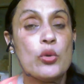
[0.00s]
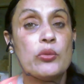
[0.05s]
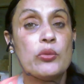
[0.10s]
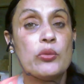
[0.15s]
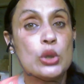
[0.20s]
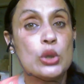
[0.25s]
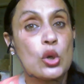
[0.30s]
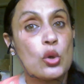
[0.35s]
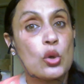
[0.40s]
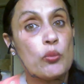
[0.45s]

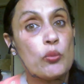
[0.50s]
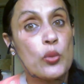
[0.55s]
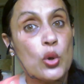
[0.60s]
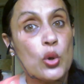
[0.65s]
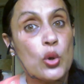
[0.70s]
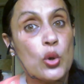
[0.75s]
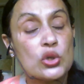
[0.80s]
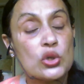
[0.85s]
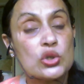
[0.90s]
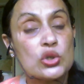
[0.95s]
look
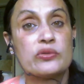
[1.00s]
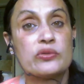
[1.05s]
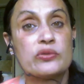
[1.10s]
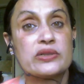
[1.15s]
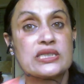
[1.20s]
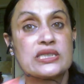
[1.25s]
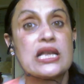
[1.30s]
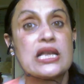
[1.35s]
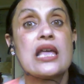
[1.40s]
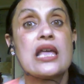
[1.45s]
more
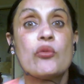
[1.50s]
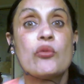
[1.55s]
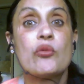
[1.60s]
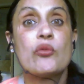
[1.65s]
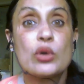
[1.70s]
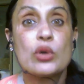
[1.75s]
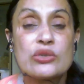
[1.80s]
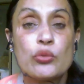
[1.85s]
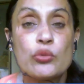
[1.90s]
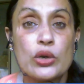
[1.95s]
towards
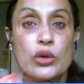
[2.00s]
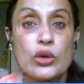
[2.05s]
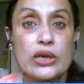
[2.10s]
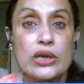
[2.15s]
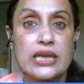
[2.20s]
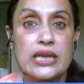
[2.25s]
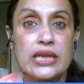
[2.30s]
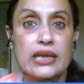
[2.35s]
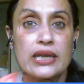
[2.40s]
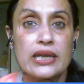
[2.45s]
what's
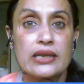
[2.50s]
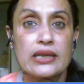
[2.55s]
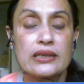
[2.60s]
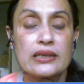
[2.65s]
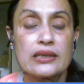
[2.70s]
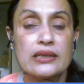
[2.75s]
working,